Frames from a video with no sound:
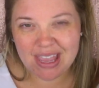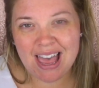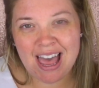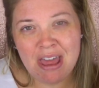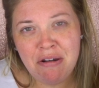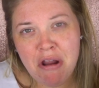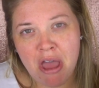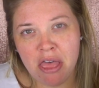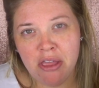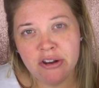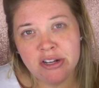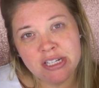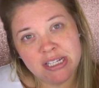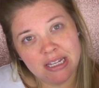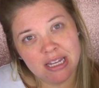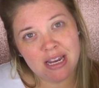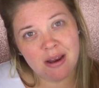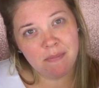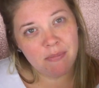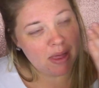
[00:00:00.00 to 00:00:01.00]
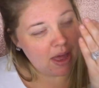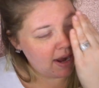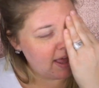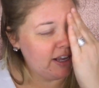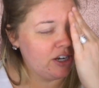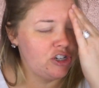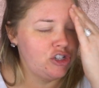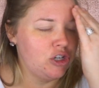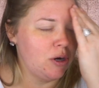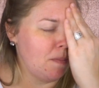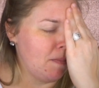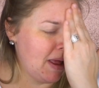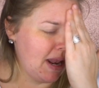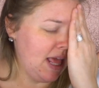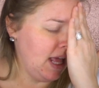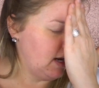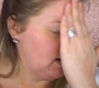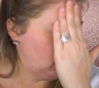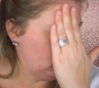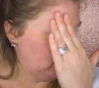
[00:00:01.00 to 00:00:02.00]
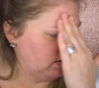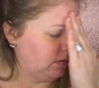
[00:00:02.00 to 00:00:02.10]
I'd rather sleep that extra minute.